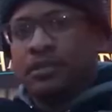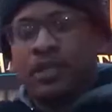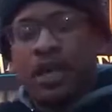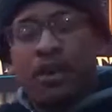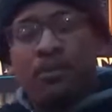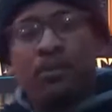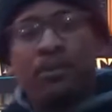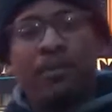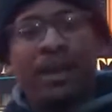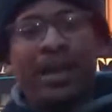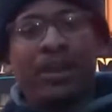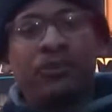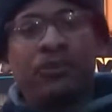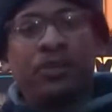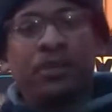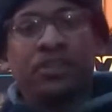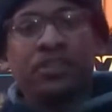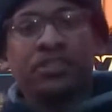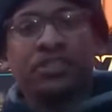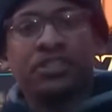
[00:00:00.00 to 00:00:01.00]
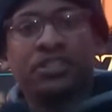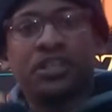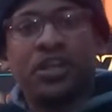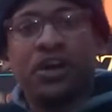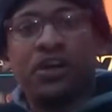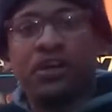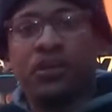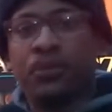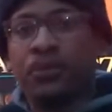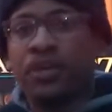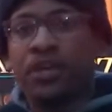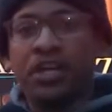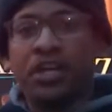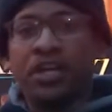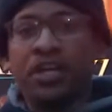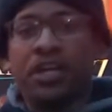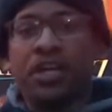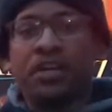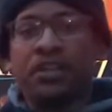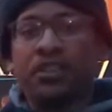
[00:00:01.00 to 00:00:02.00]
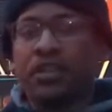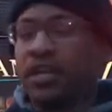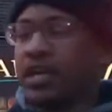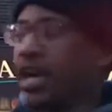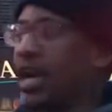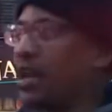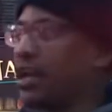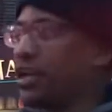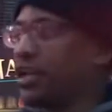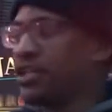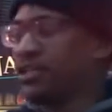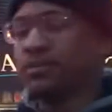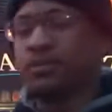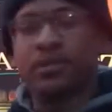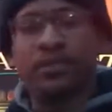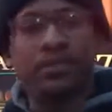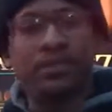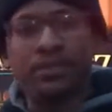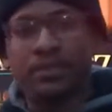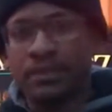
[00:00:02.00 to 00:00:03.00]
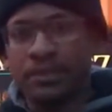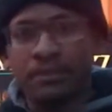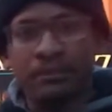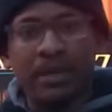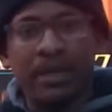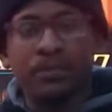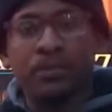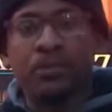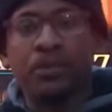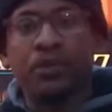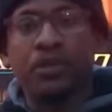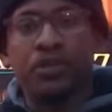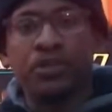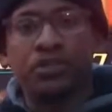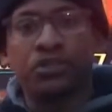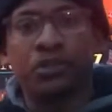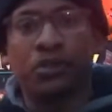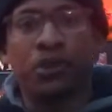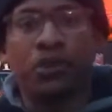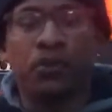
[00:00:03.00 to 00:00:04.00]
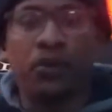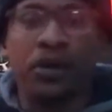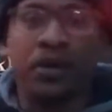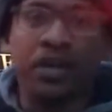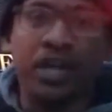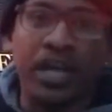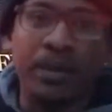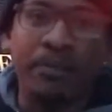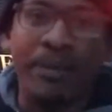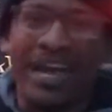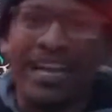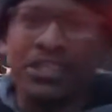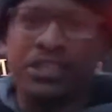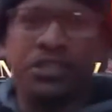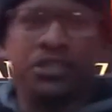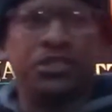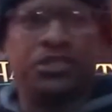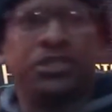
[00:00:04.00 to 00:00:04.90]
Thought we might have witnessed a stalking. We didn't get anything out of this one. Maybe we'll get a story one day. Back to you in the